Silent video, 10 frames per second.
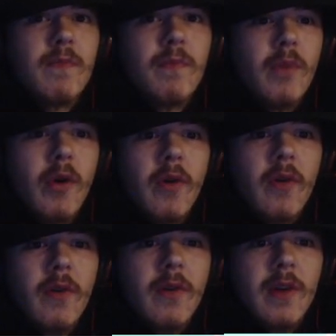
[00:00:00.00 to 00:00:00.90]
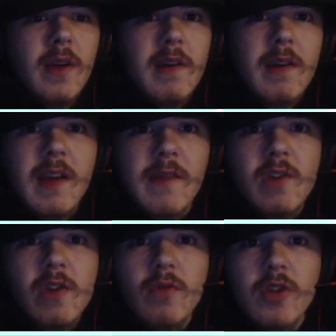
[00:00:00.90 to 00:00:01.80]
but if you
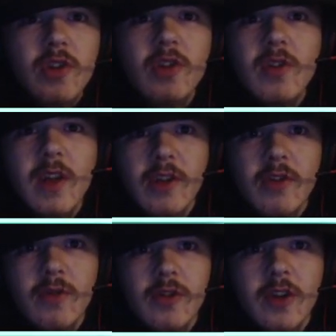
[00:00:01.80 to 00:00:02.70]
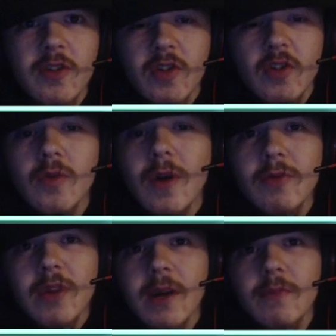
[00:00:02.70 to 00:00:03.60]
were to do that to a sausage, what would
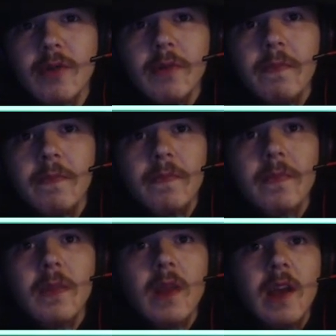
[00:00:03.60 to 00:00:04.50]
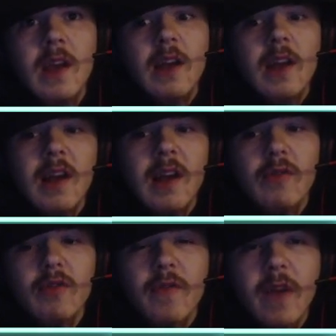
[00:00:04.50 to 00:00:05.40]
happen? It would
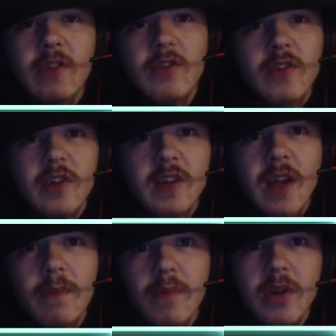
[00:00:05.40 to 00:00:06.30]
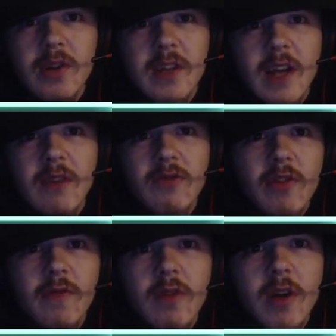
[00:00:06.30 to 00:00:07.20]
eventually start bursting out the
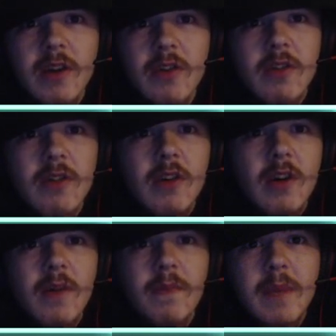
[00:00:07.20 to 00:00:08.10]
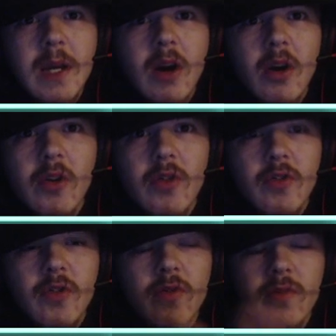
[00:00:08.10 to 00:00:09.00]
other end,
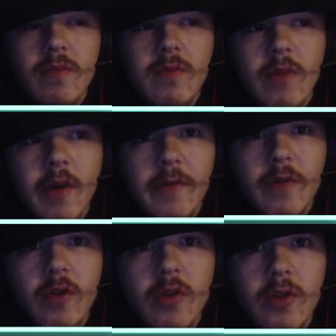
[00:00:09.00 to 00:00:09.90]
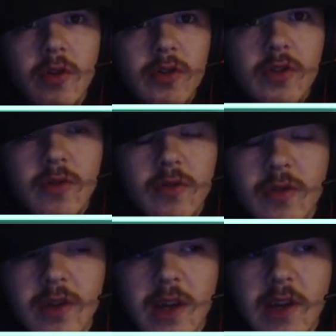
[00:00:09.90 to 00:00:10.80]
because of course
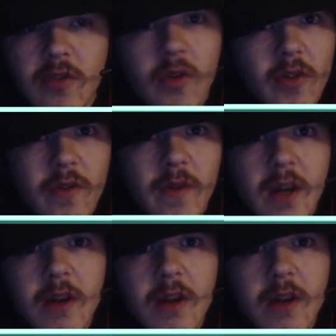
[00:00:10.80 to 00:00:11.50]
it's only thin.